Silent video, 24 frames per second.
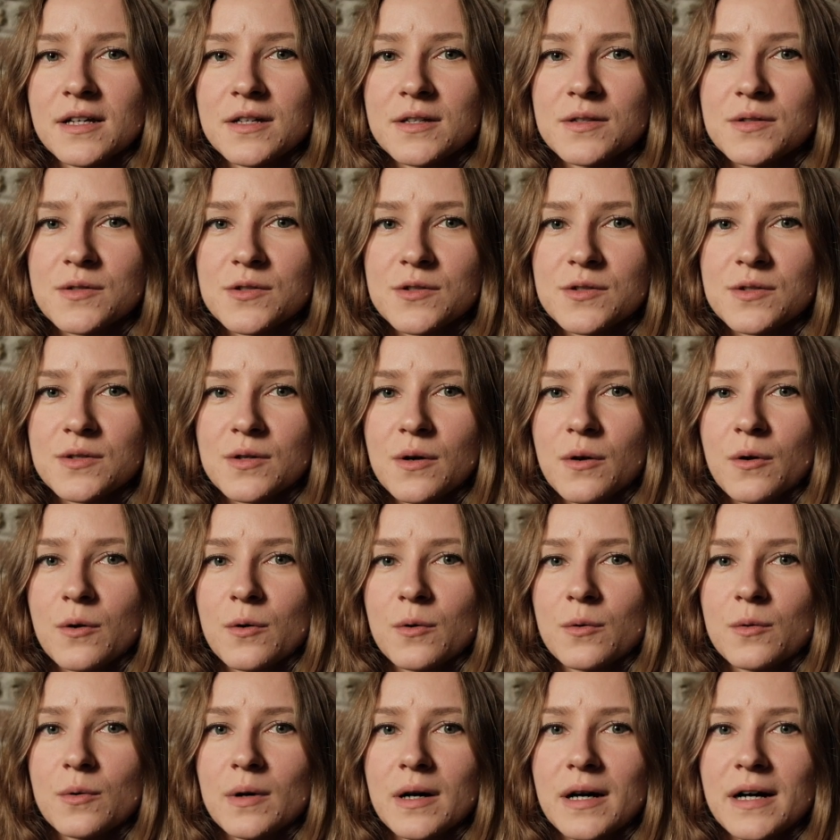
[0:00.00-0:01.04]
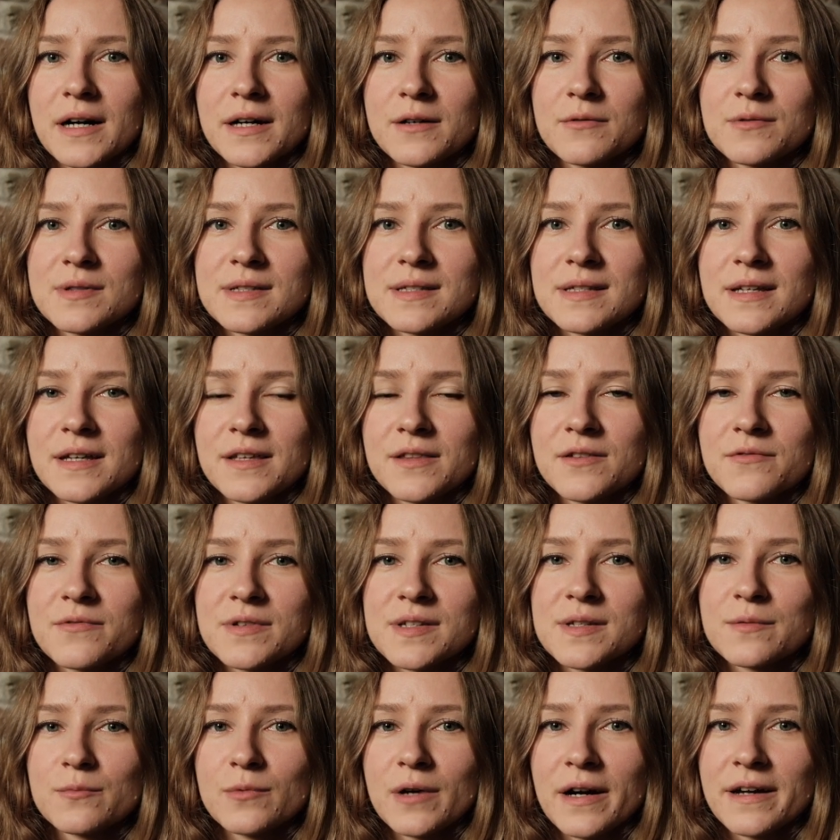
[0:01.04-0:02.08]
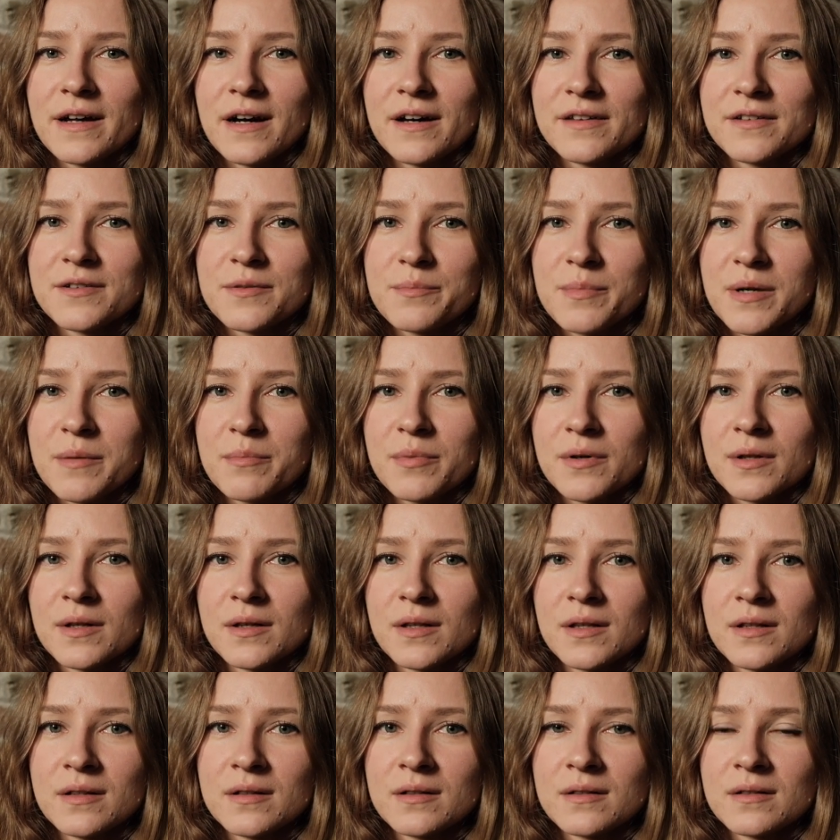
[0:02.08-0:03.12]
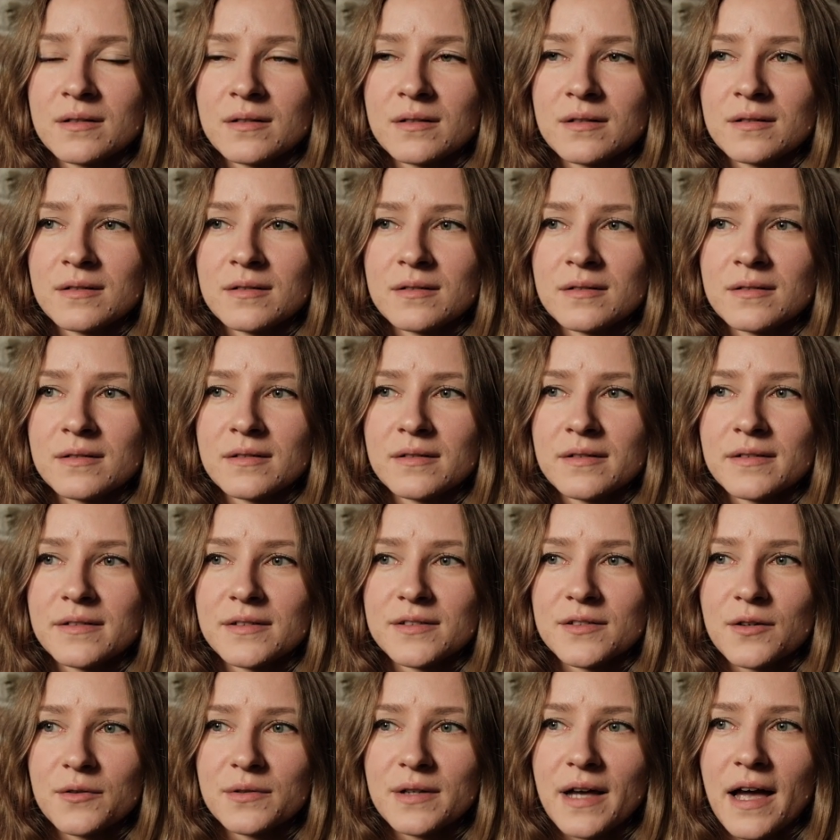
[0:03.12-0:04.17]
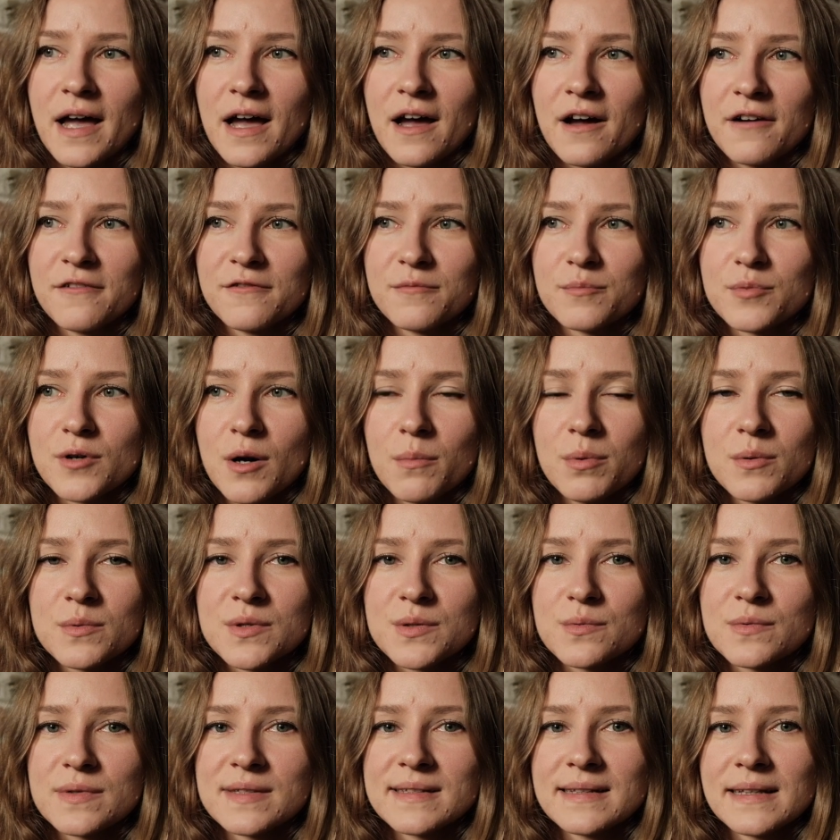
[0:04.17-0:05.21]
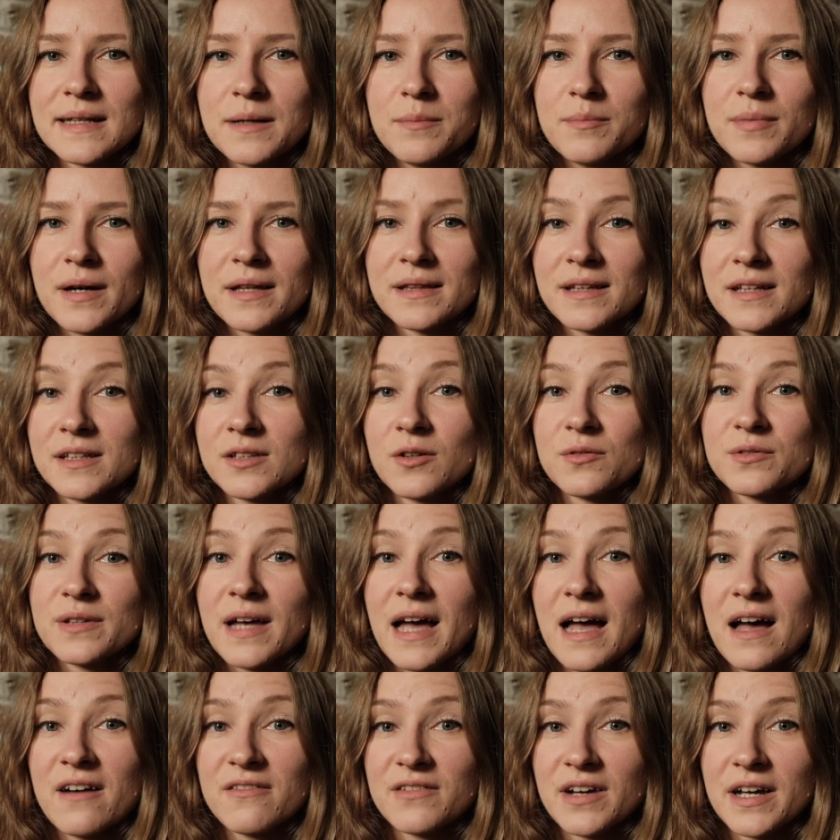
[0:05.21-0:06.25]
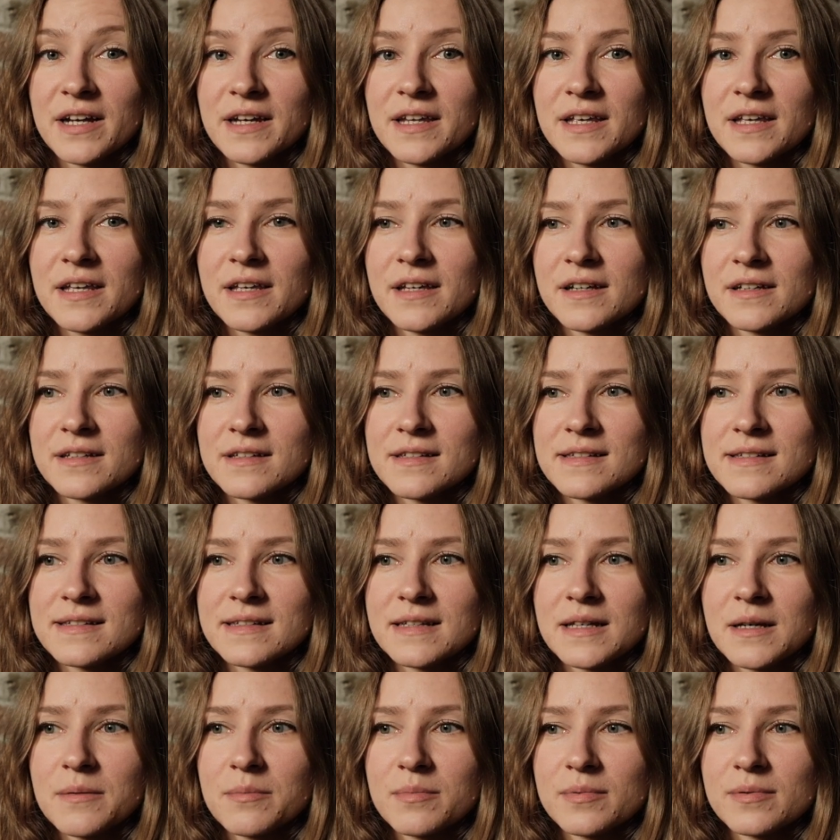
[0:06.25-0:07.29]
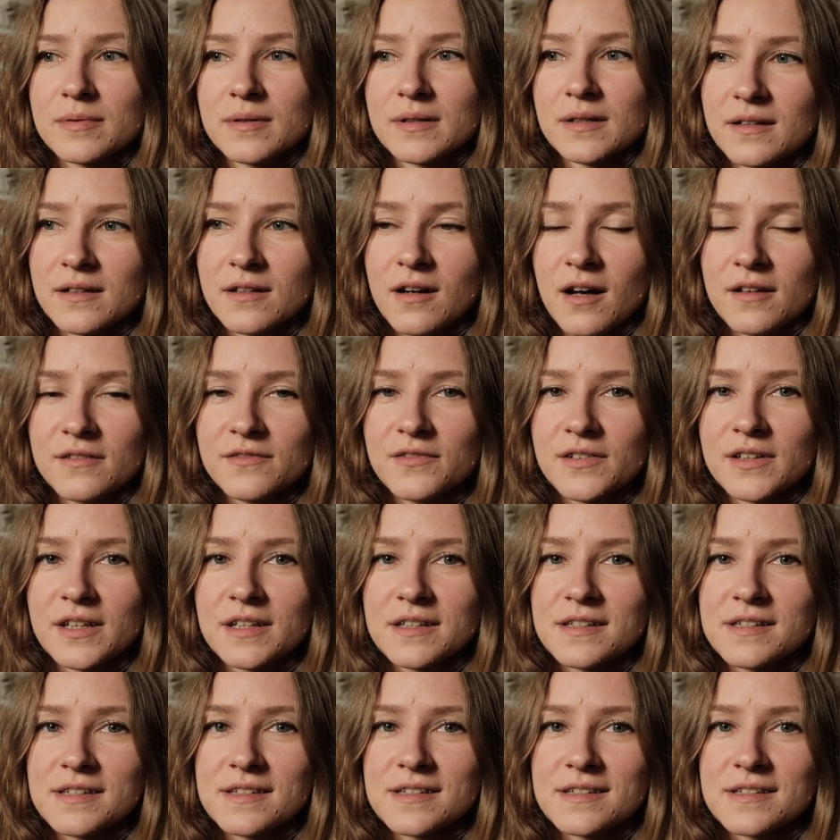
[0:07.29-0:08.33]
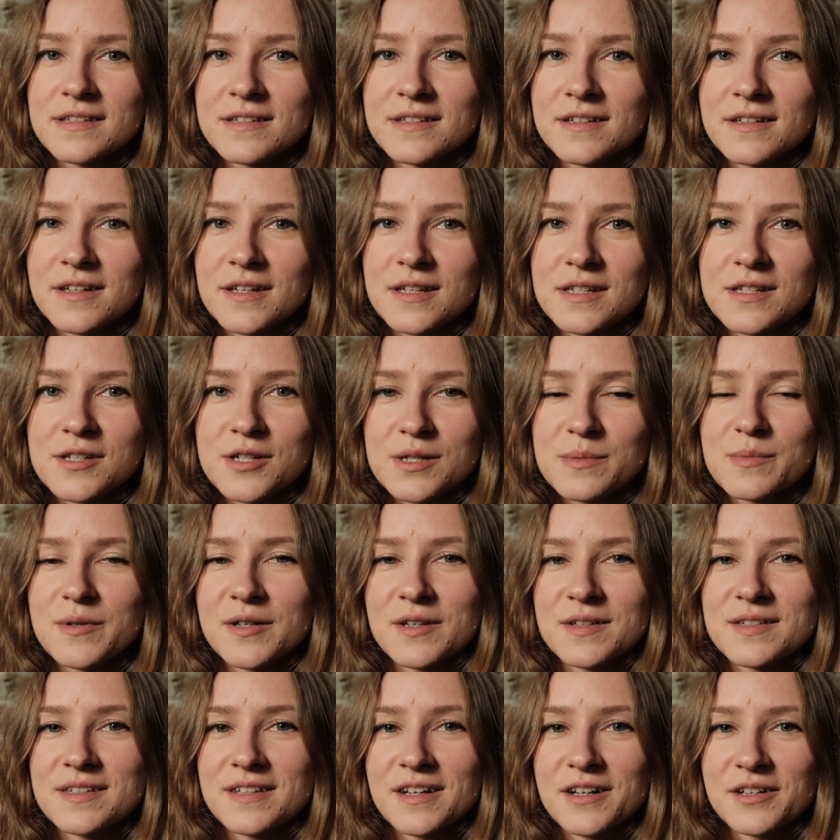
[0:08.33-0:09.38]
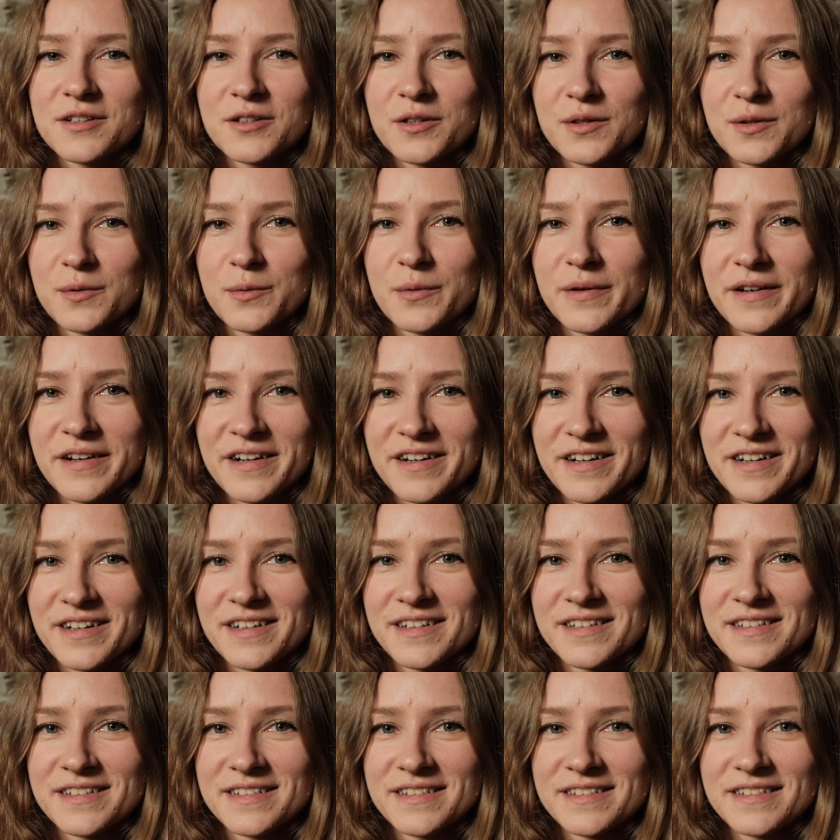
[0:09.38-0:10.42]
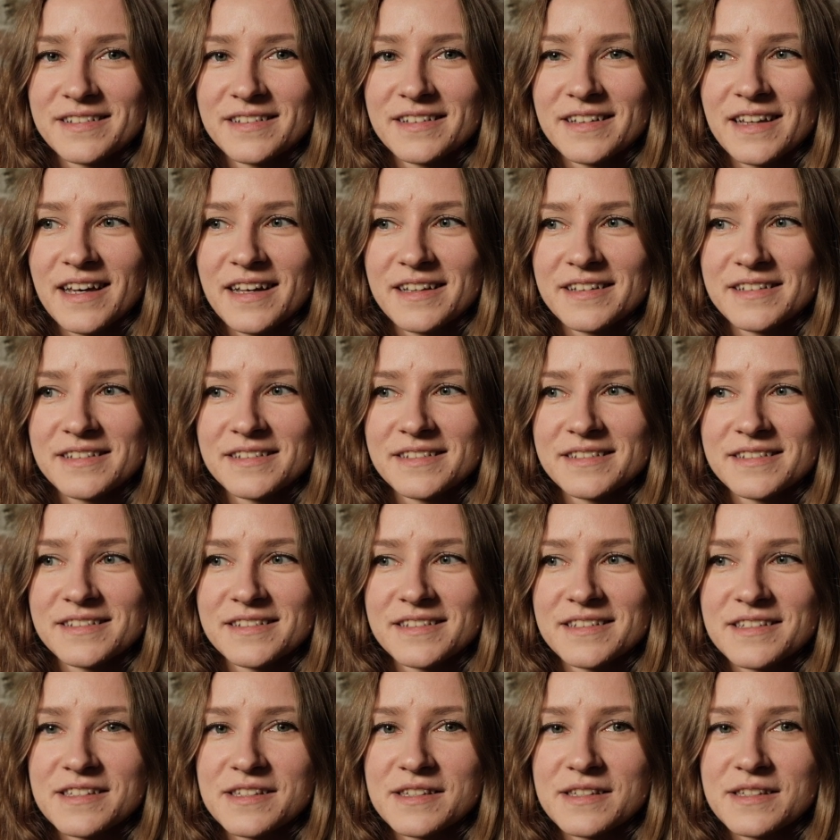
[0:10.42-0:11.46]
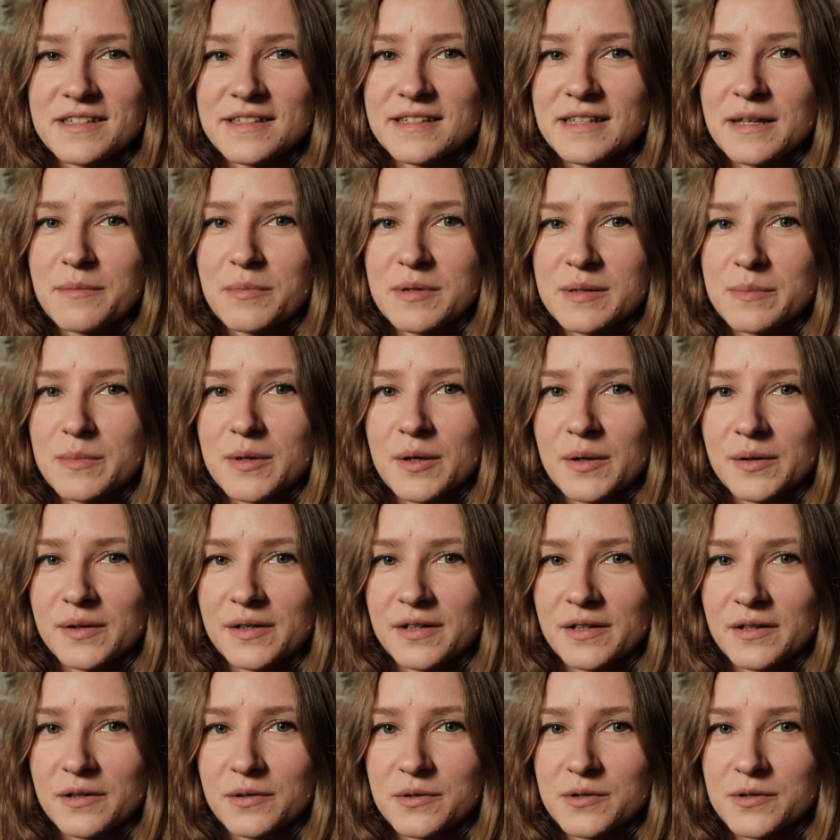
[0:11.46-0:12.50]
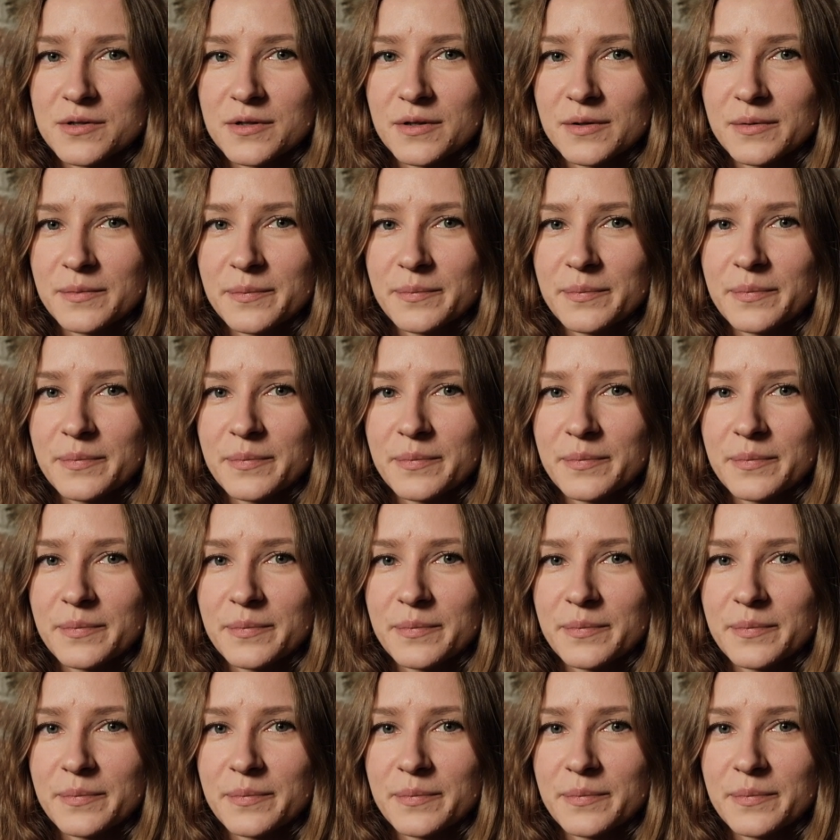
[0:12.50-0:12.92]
So I would say the reason why other people don't have problems with sleep and they don't have any sleep confidence is just because they are not aware that sleep is beyond their control.